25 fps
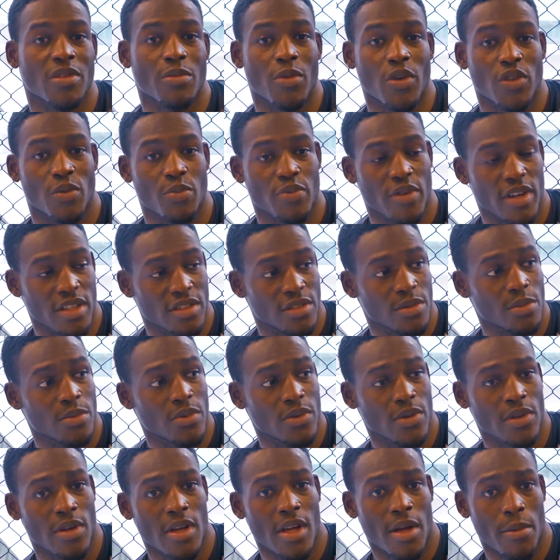the most
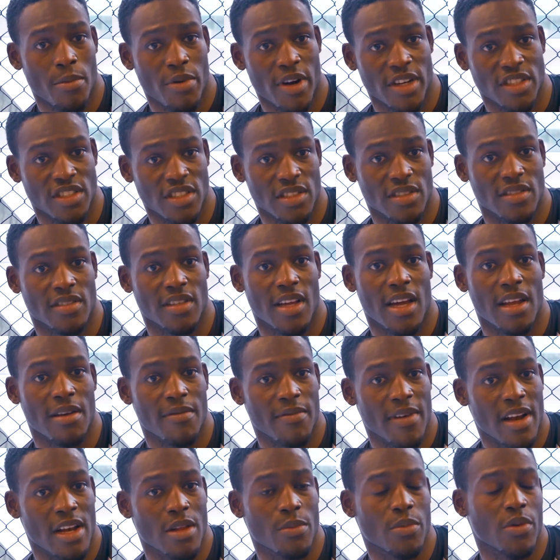precious and
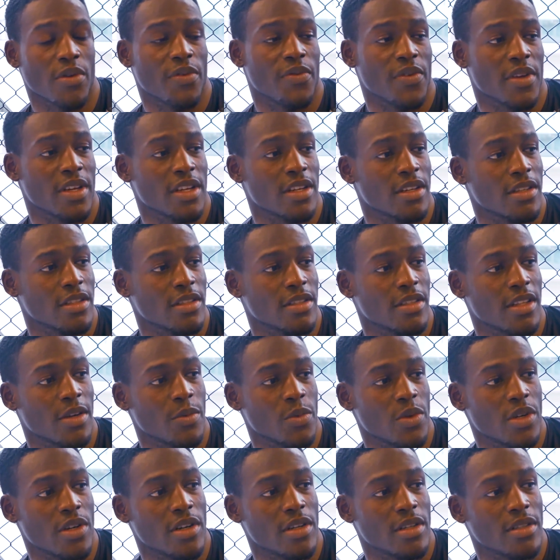valuable thing that
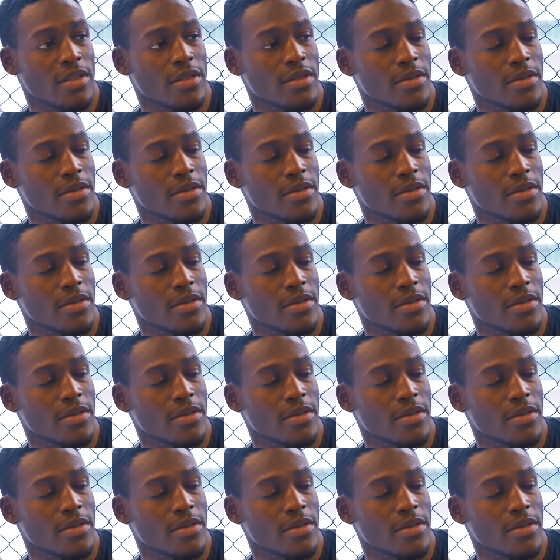we got.